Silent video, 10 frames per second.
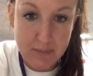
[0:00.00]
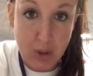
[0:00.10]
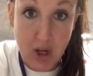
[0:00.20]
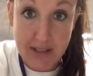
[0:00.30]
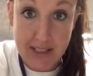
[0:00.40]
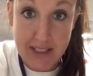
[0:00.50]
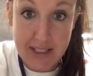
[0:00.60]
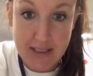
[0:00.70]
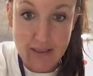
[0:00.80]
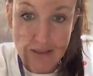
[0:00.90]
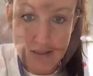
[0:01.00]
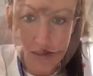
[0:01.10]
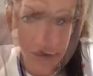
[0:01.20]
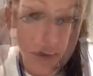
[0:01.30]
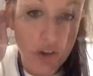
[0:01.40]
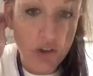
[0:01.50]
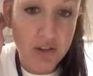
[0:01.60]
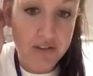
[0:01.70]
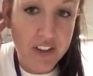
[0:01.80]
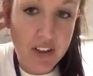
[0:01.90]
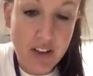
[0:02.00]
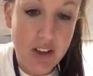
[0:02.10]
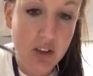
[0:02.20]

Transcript: Pause this. Okay, so you filled in the